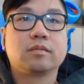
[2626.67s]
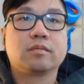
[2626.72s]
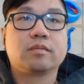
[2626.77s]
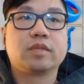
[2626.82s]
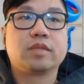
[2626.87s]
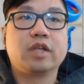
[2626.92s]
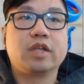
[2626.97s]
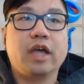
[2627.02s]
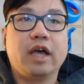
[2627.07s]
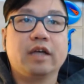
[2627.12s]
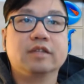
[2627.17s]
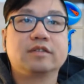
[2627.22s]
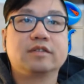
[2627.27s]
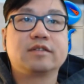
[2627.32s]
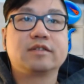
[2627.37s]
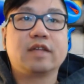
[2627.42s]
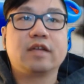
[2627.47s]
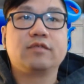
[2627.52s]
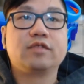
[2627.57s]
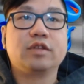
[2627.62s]
But yeah,
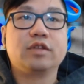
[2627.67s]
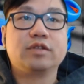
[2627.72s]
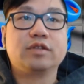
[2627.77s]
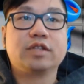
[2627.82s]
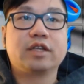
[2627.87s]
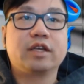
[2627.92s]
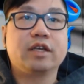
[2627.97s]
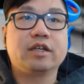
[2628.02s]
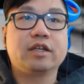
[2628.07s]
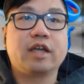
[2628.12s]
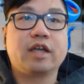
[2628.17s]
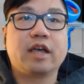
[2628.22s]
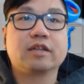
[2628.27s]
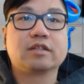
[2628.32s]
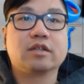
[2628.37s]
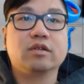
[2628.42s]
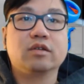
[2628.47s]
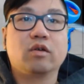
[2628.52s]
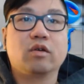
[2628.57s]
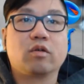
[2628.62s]
instead of using it as
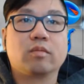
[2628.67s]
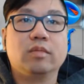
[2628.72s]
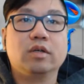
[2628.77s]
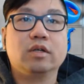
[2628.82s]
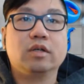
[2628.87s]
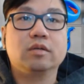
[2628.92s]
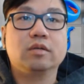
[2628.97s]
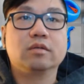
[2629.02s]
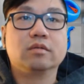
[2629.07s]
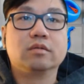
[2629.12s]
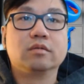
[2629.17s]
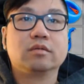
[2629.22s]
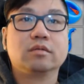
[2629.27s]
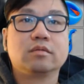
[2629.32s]
a normal,